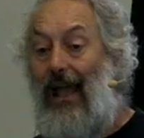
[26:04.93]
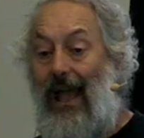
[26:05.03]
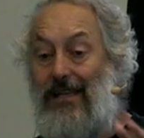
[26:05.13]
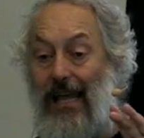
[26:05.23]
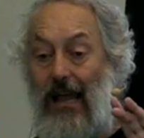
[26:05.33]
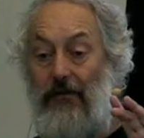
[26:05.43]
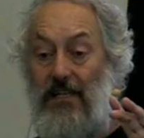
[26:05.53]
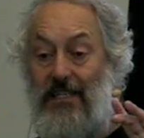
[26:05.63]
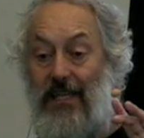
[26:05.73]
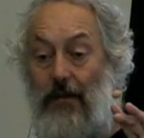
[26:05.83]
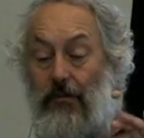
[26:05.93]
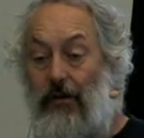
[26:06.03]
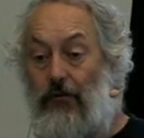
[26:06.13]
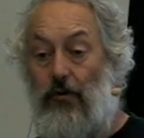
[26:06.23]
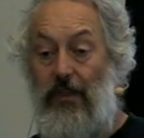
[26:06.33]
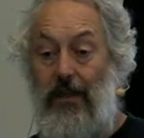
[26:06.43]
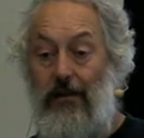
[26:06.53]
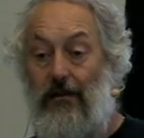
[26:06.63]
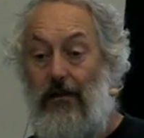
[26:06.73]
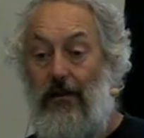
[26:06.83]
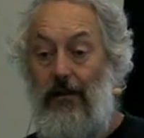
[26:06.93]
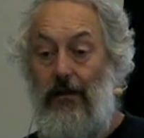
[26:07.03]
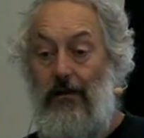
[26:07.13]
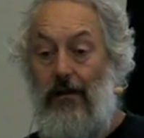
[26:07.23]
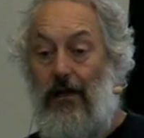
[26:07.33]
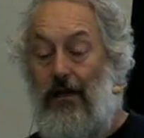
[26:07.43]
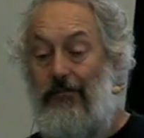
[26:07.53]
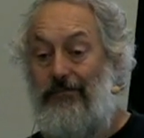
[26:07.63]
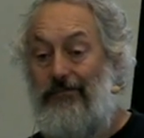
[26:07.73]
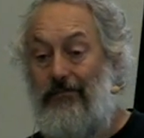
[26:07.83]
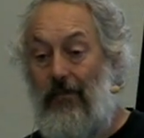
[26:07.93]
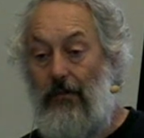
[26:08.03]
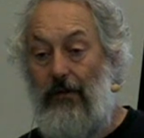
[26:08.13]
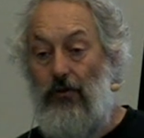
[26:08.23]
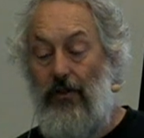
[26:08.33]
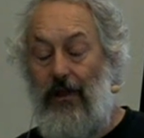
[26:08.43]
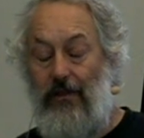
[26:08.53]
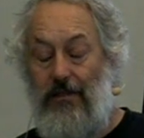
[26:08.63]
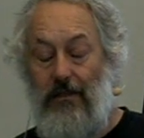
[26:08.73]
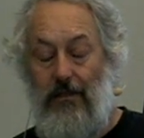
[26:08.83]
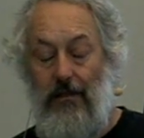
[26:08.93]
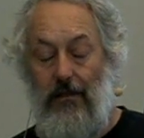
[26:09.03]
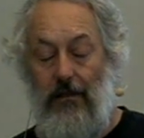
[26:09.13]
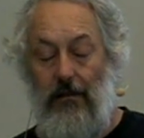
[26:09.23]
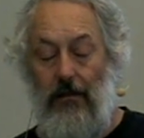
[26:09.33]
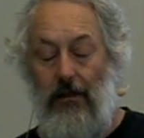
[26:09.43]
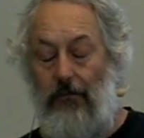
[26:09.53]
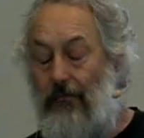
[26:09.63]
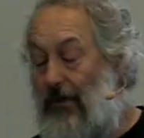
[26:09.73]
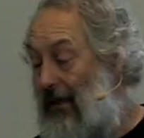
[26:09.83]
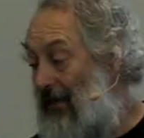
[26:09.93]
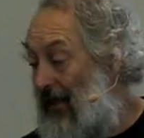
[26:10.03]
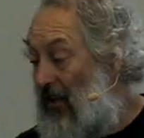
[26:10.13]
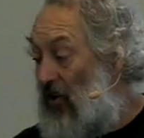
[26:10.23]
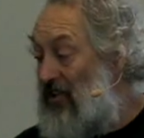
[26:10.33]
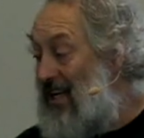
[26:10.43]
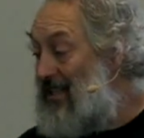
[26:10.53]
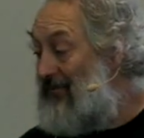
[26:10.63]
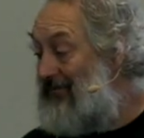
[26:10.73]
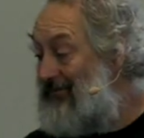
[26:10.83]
and have a skip before the, um, before the, the, the, the, the content.